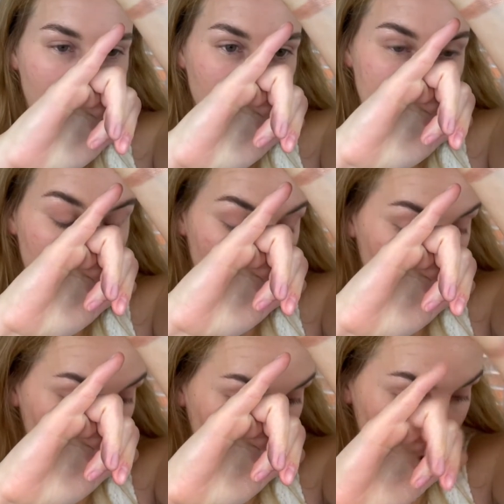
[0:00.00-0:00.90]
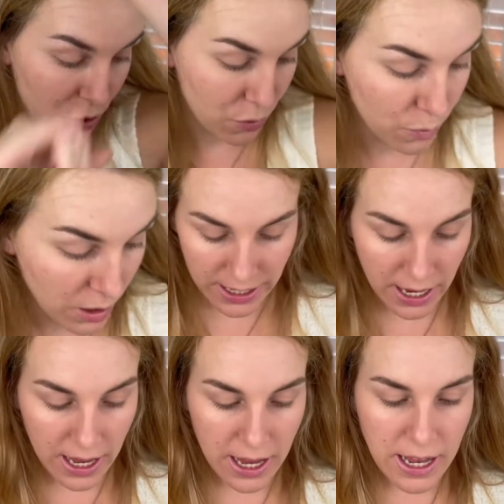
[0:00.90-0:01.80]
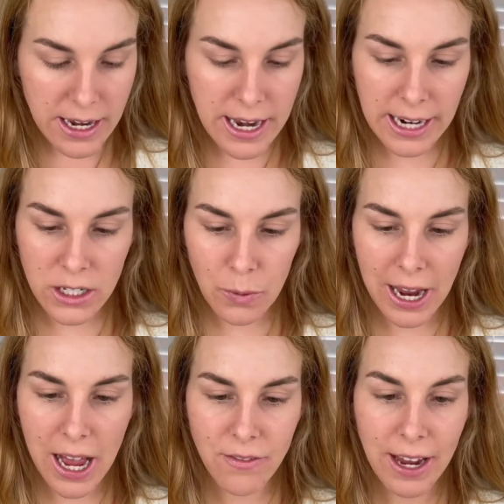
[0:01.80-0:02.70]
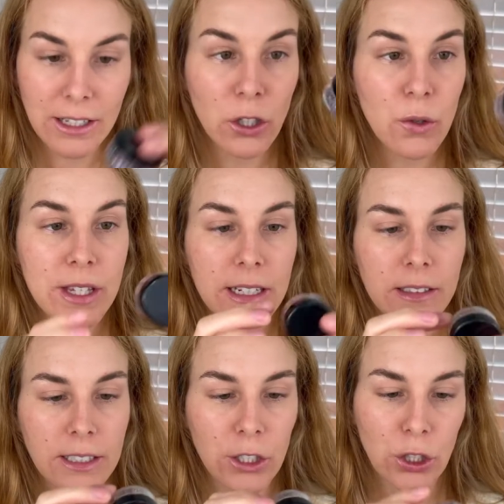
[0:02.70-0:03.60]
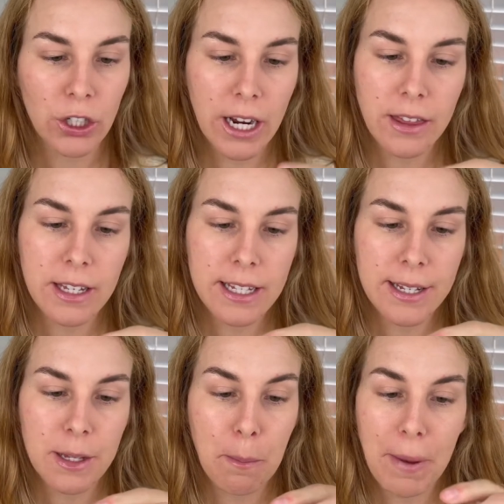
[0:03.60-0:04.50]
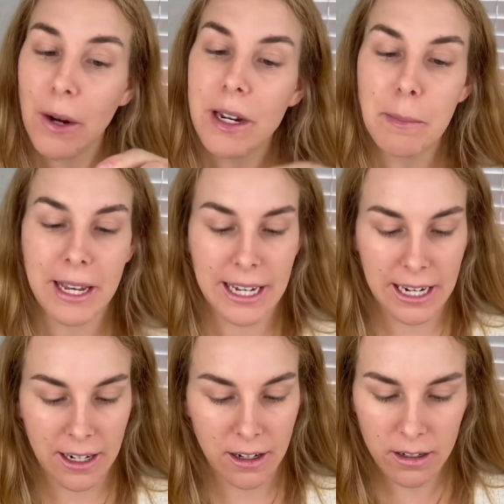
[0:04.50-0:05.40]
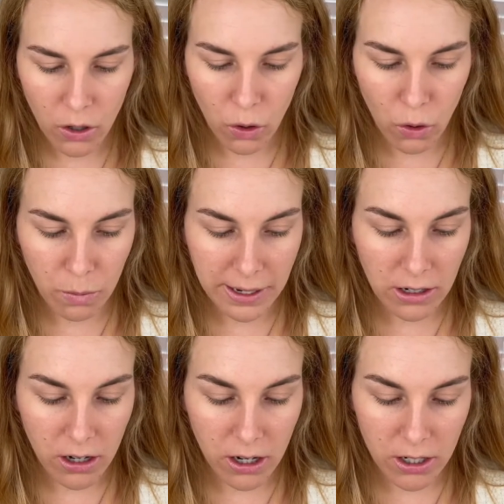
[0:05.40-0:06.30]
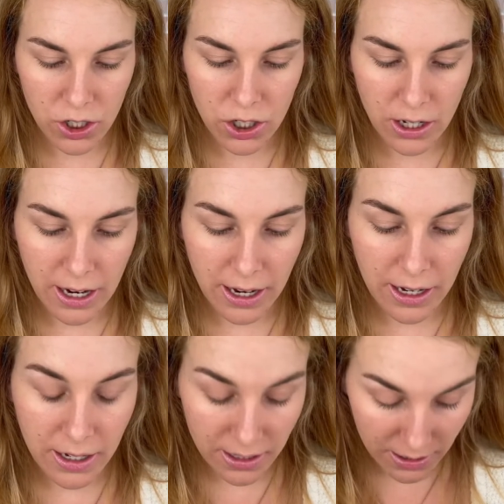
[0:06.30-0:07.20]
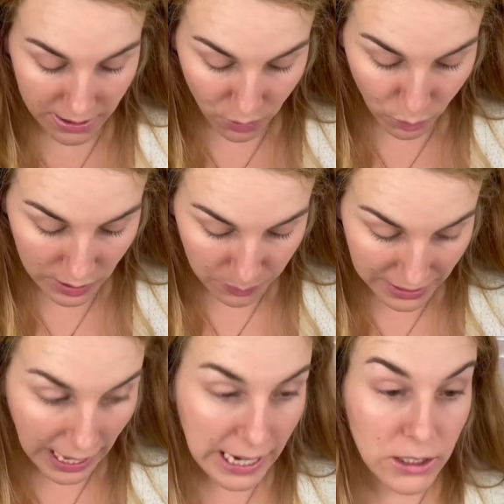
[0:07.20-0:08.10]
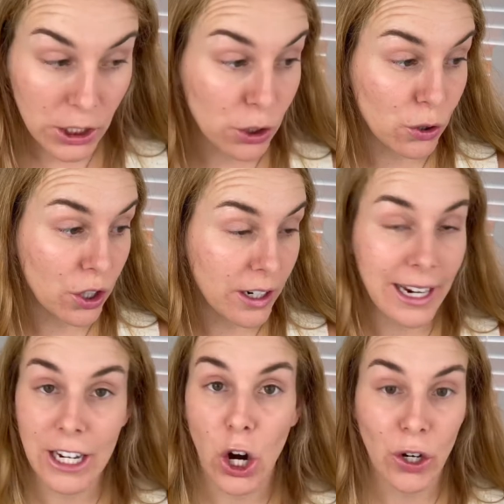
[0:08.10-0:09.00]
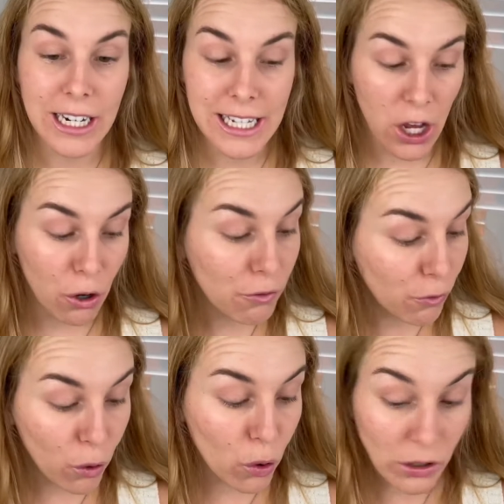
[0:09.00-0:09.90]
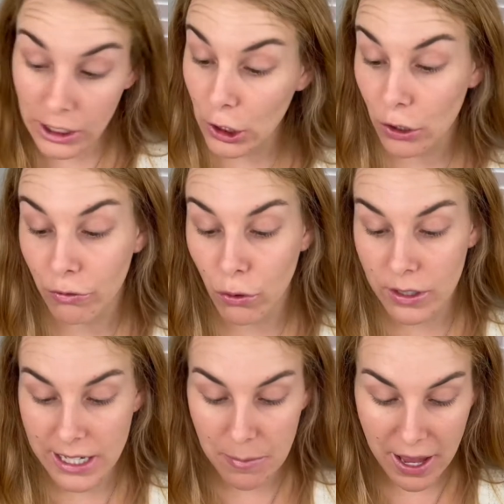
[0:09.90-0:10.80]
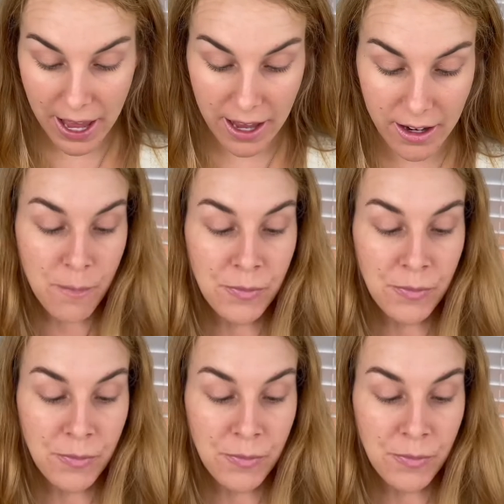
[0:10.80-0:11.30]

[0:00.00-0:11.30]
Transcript: one's beautiful too. Next we have a loose glitter, and this is Berry Picking. Oh my gosh, it's going to be a glitter look, I can already tell. Full glitter, full steam ahead.